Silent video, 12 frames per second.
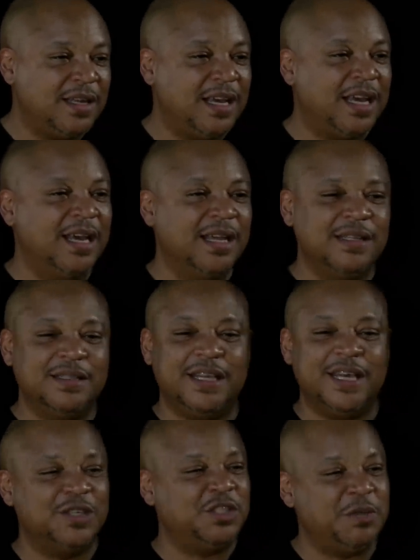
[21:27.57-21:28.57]
and the
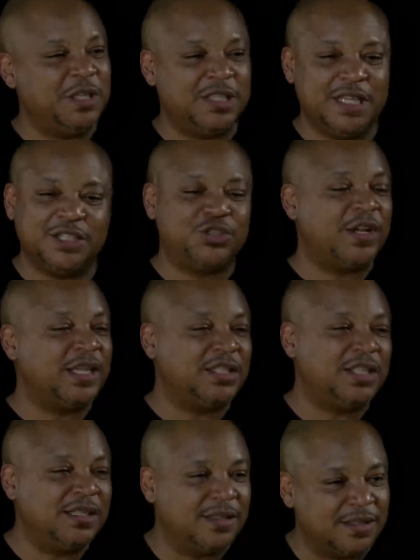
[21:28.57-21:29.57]
LGBT and
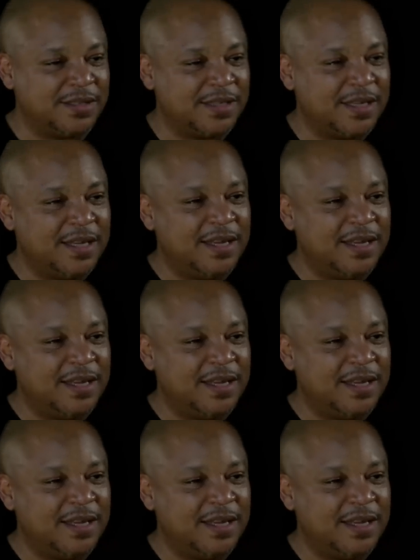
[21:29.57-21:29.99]
transgenders?